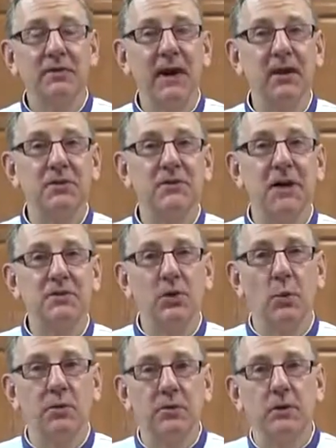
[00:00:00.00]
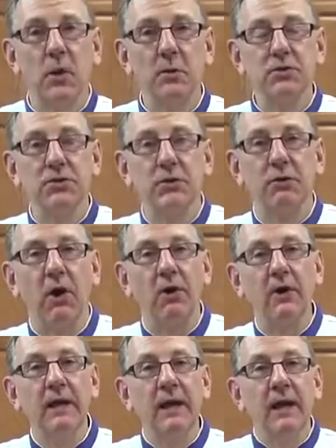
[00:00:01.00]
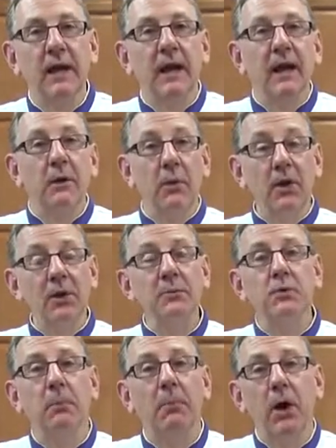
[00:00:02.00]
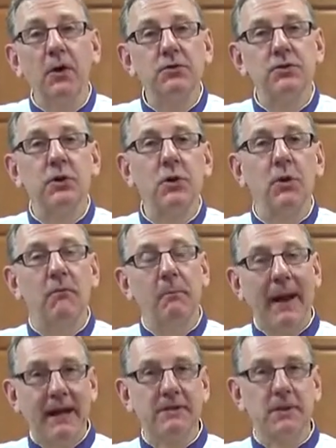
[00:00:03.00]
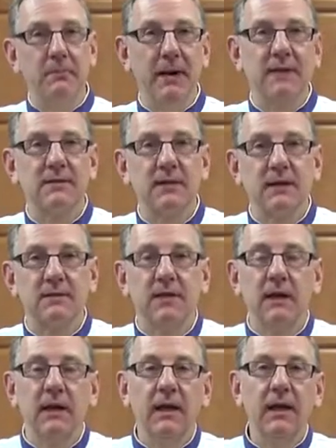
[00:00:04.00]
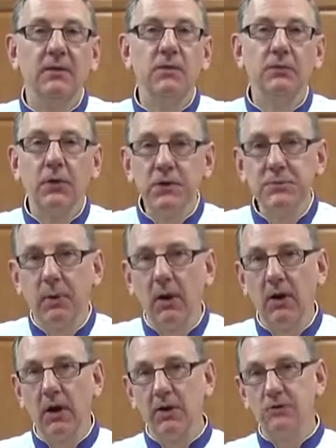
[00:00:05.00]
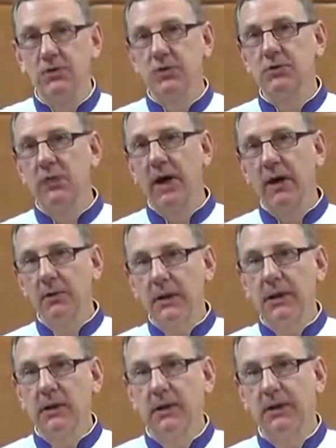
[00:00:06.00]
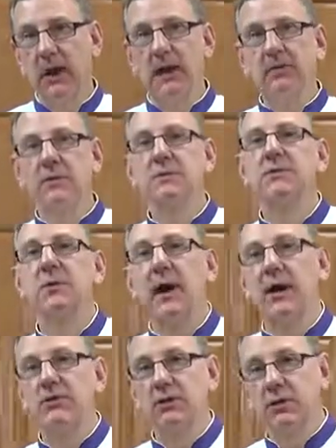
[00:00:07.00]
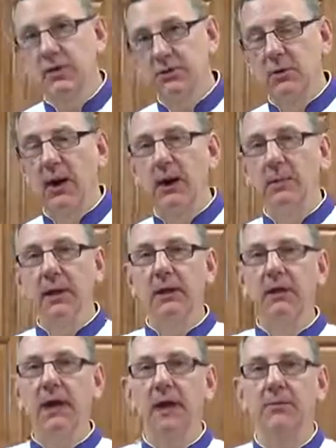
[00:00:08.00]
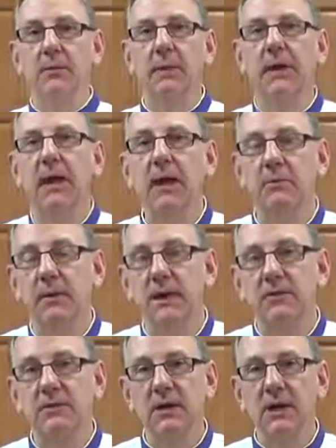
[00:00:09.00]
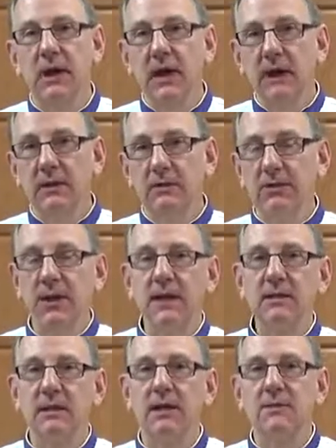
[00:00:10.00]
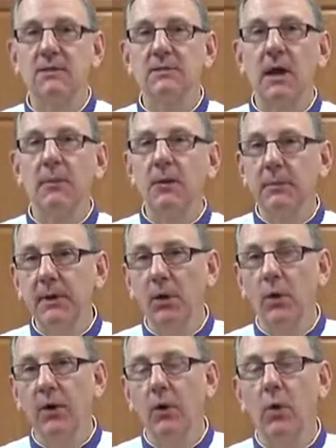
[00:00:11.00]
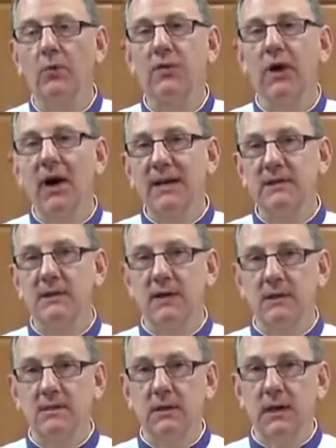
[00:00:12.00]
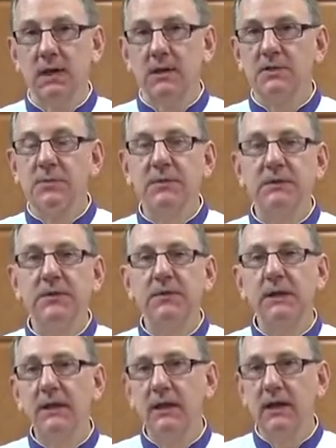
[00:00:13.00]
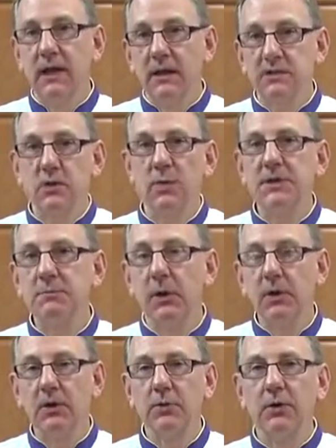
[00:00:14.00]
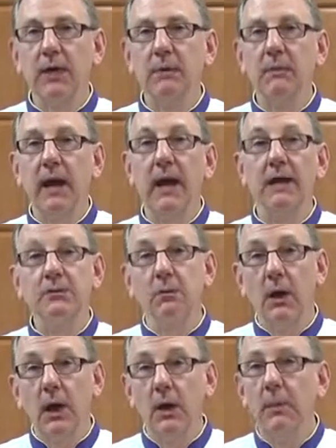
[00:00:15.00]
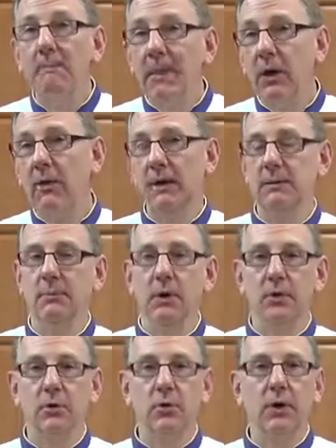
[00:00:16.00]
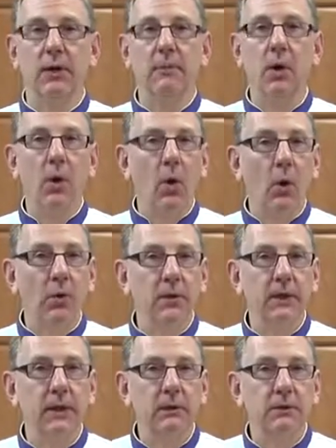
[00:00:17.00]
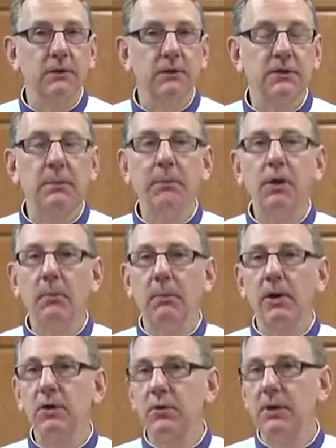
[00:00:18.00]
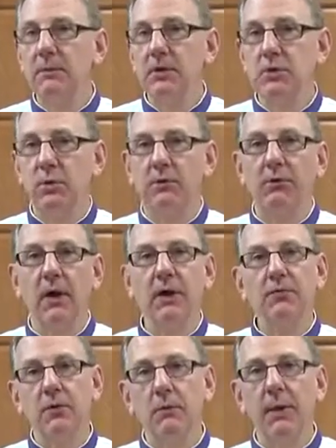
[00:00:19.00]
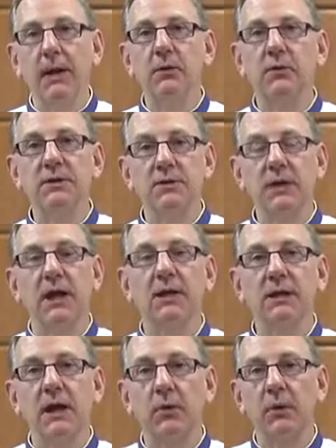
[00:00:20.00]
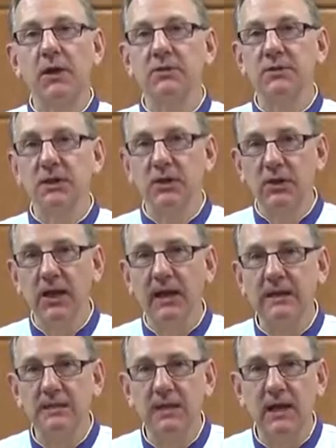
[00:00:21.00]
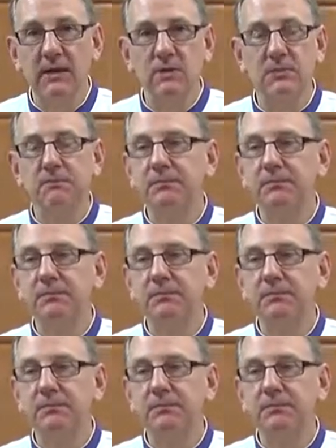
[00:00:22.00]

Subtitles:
Alan Tatro with Global Sugar Art, and welcome to part 2 of Back to Basics. In the first part, I showed you how to make a cake from scratch and also how to make a cake from a cake mix. In today's lessons, I'm going to be going over icings, specifically a Swiss buttercream and an American buttercream, or the typical buttercream that you will find from bakeries and cake decorators in the United States.